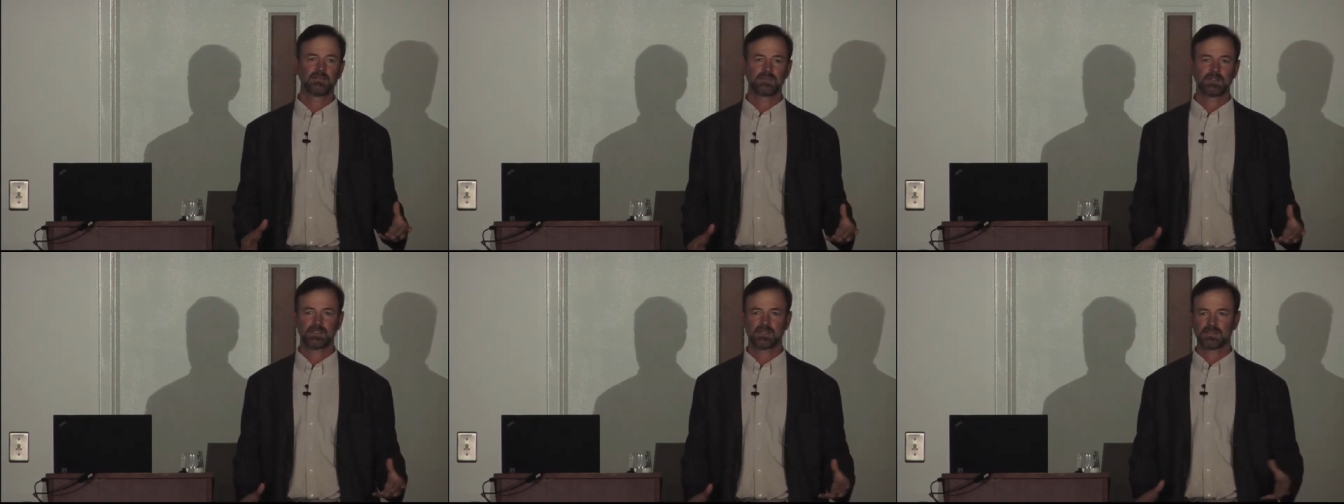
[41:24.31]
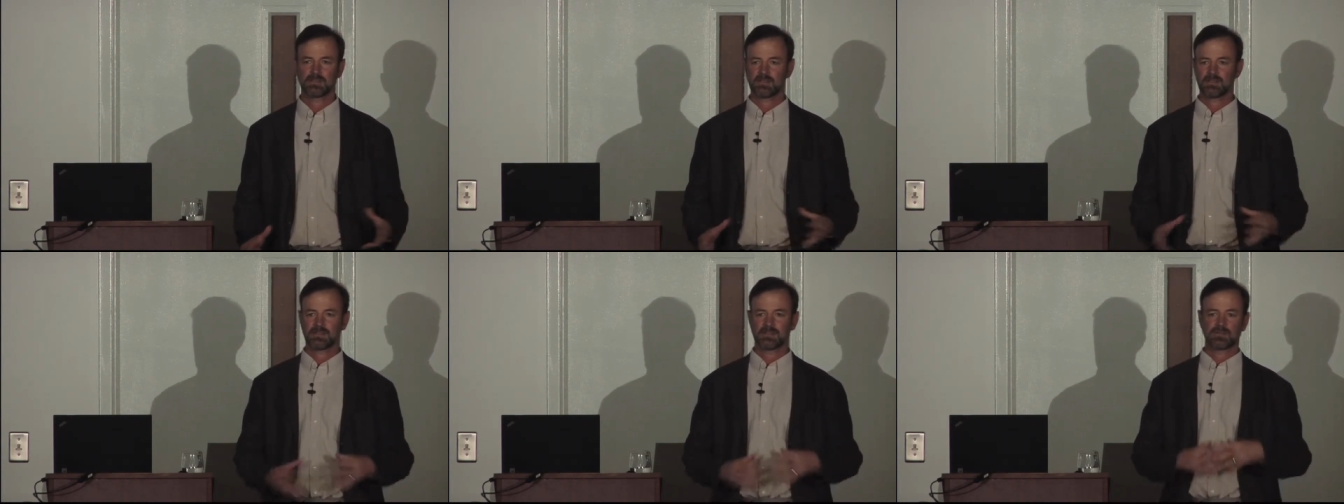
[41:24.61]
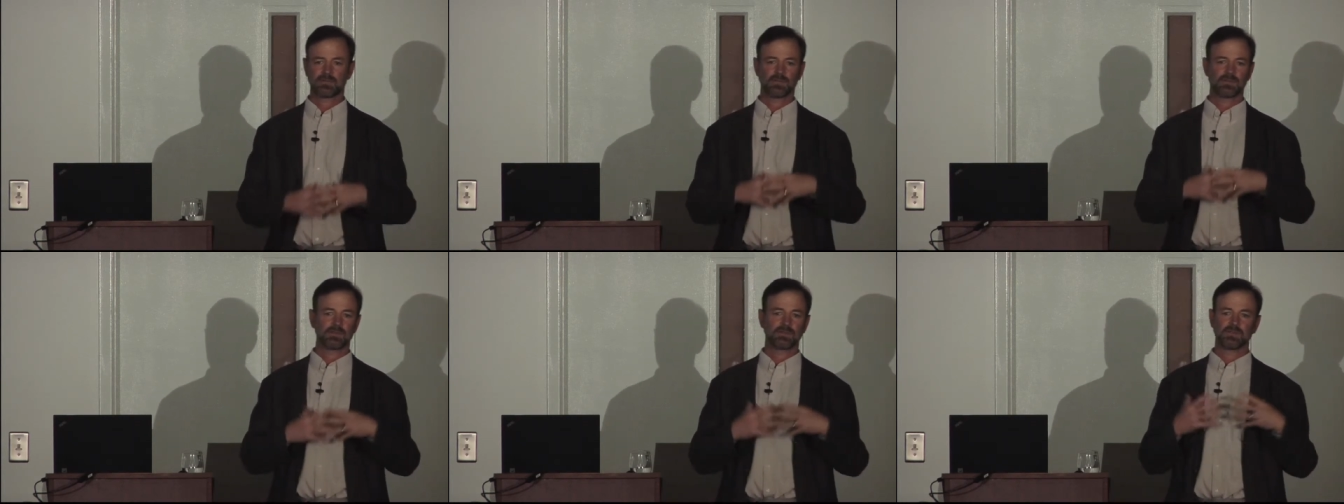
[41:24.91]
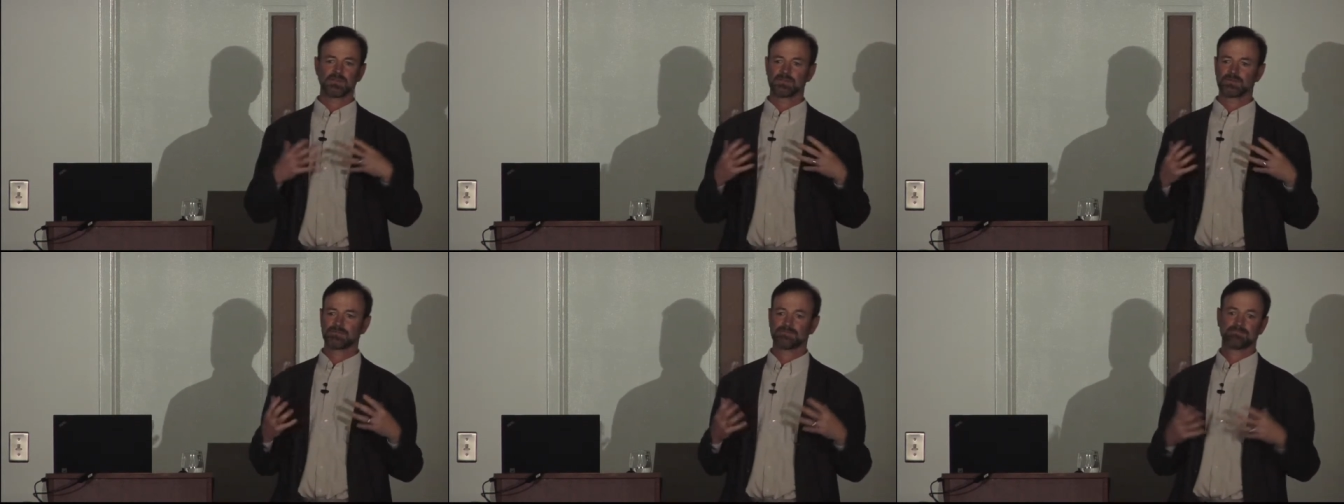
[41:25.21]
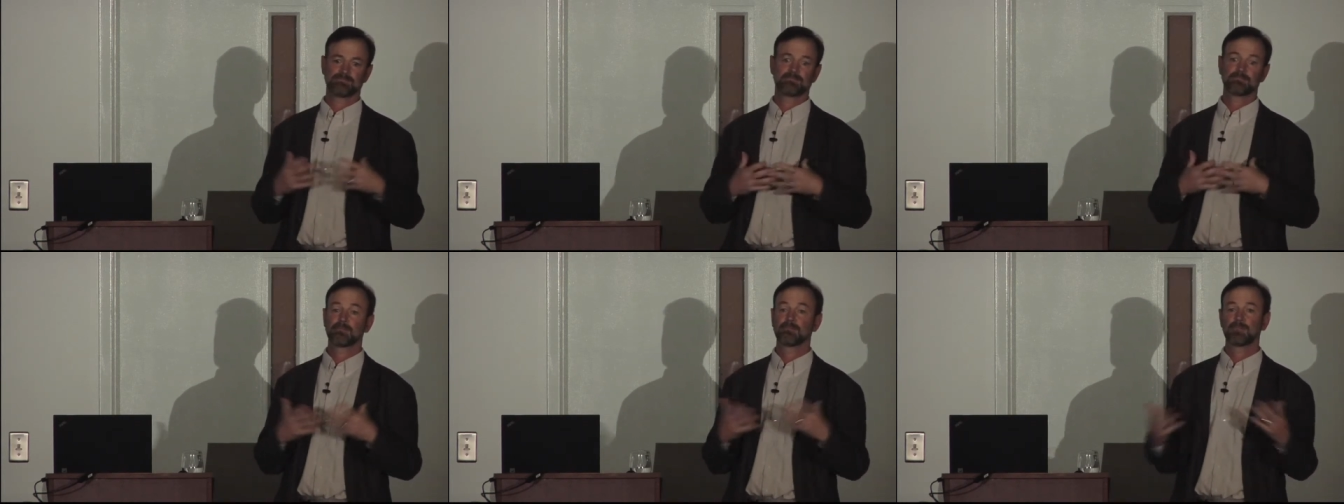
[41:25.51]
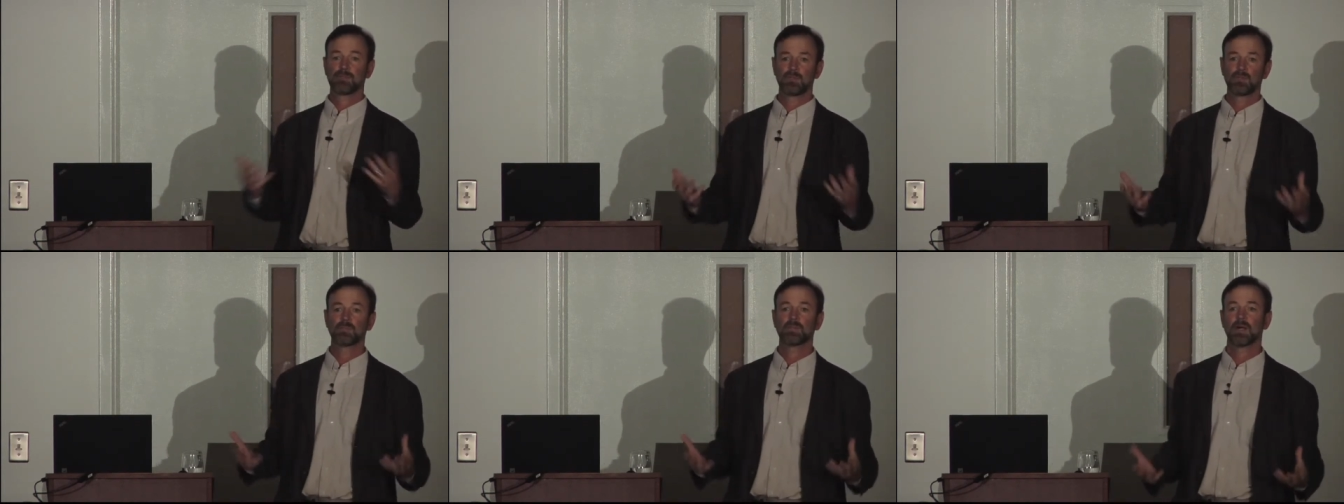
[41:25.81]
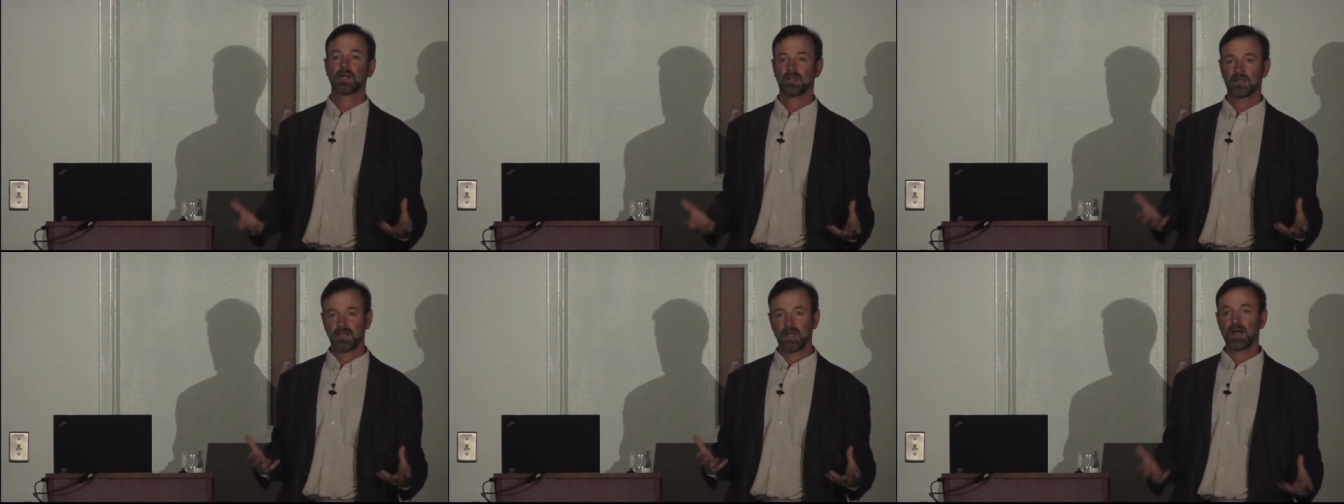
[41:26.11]
because these squirrels poop
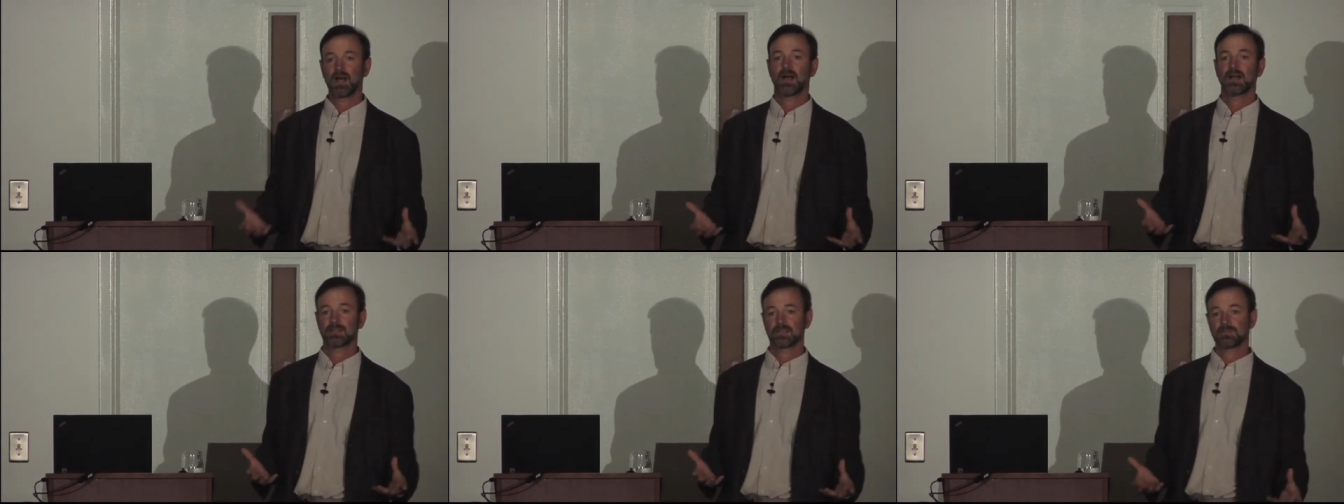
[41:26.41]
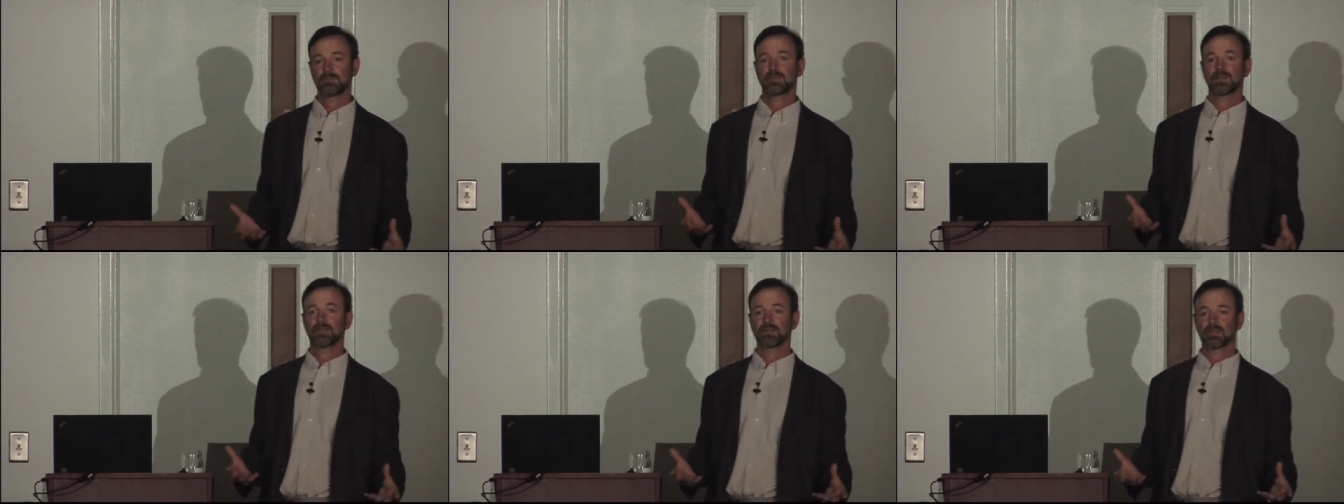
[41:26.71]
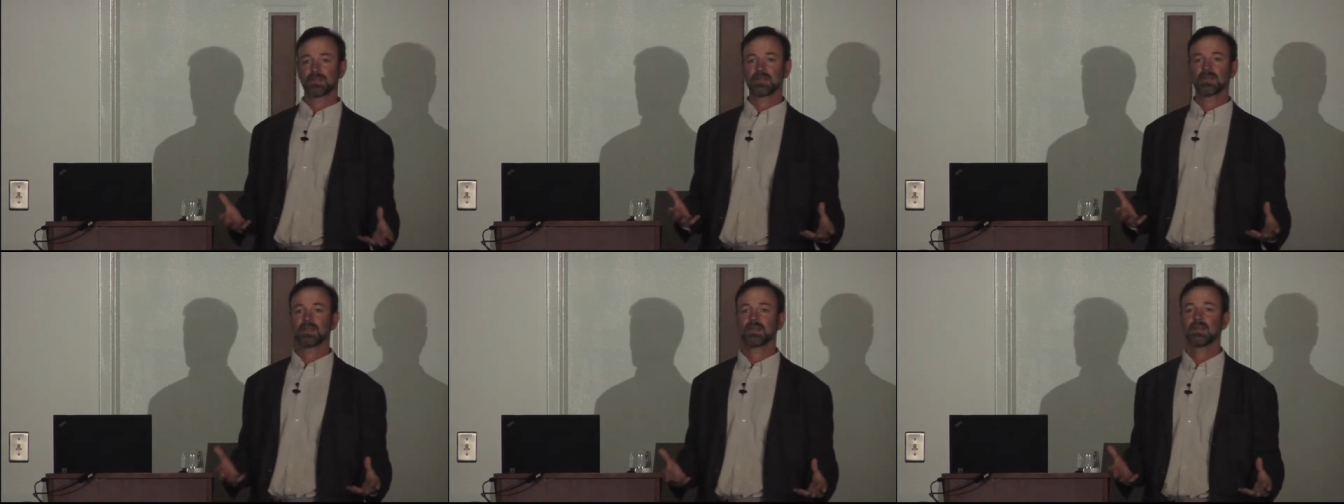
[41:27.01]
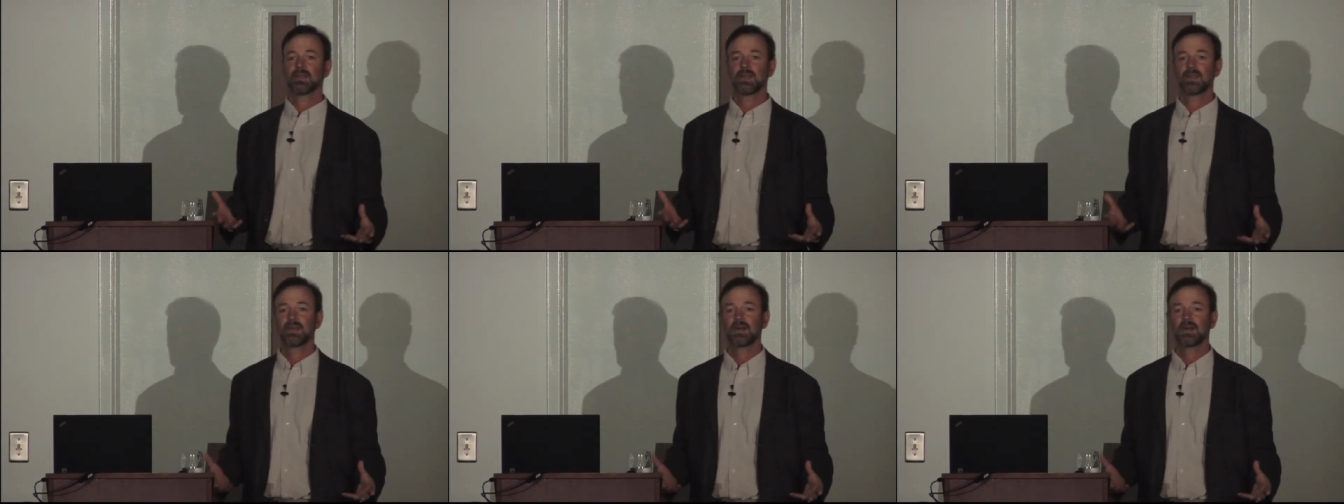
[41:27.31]
a lot, apparently.